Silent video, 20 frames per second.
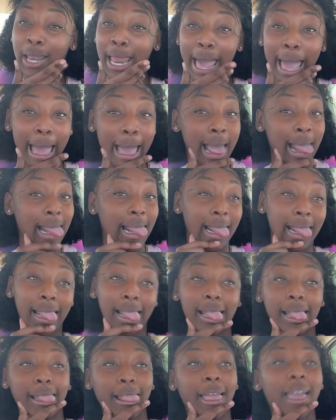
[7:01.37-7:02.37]
I?
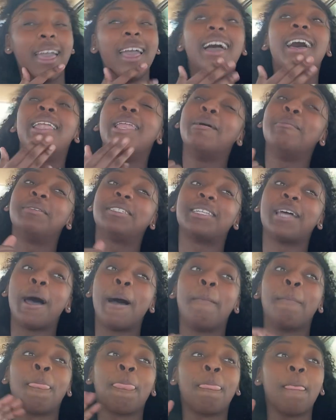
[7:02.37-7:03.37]
Let me
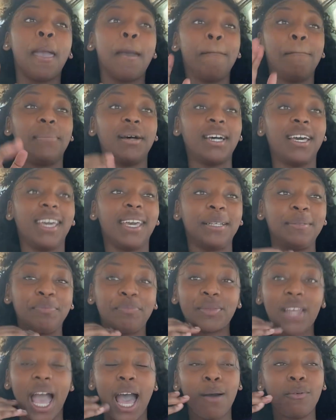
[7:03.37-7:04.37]
stop. But
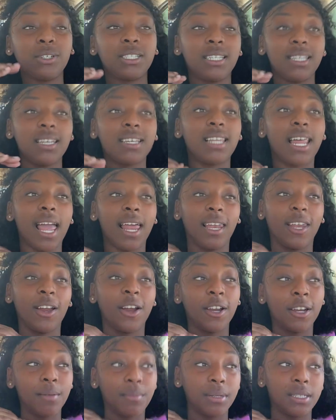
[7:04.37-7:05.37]
I will still like
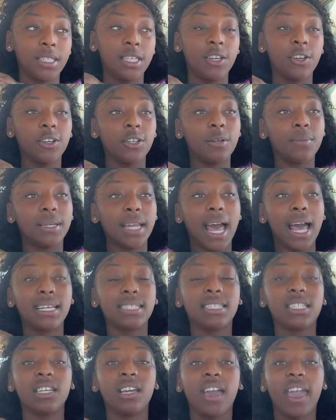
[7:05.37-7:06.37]
learn the material, but I
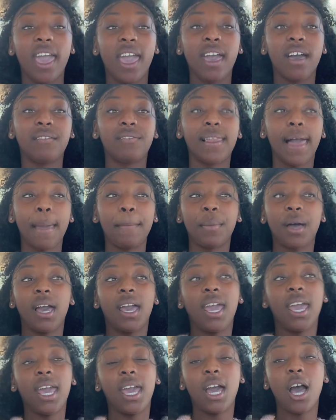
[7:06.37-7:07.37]
still have like my
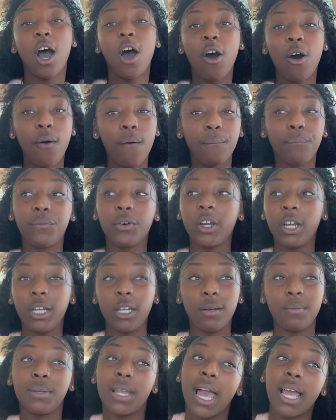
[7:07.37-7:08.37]
at home
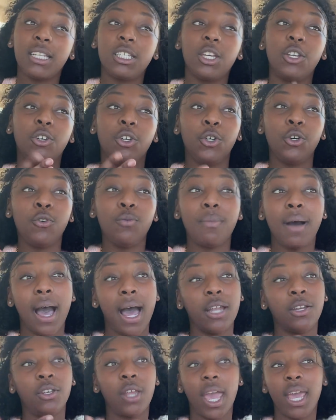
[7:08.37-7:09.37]
freedom, like to do
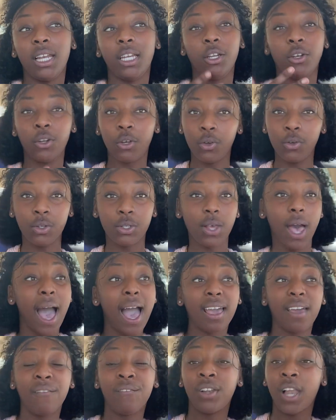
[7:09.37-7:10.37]
my daily do. So I
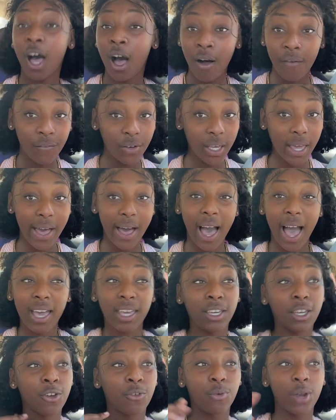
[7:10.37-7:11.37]
can blog for y'all, I
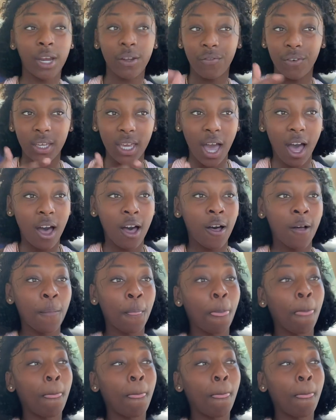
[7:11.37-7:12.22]
can get ready for y'all,